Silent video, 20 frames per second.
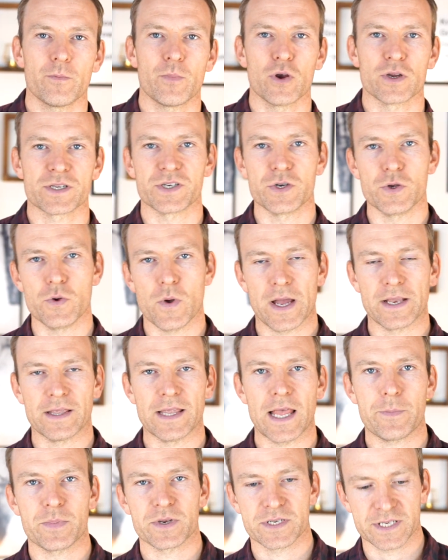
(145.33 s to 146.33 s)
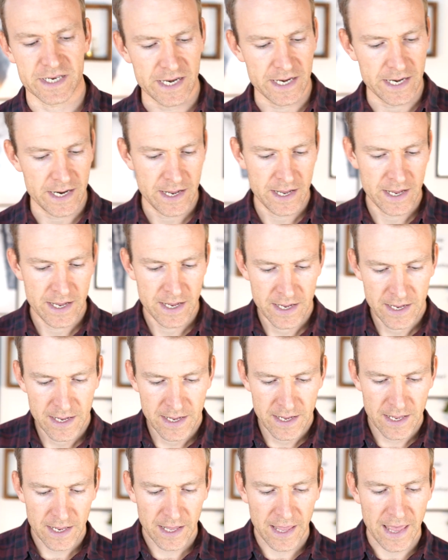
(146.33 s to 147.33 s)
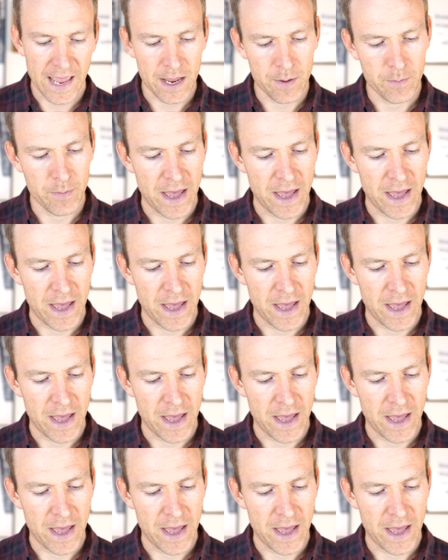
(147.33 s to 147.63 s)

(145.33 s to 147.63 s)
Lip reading: person who had leprosy came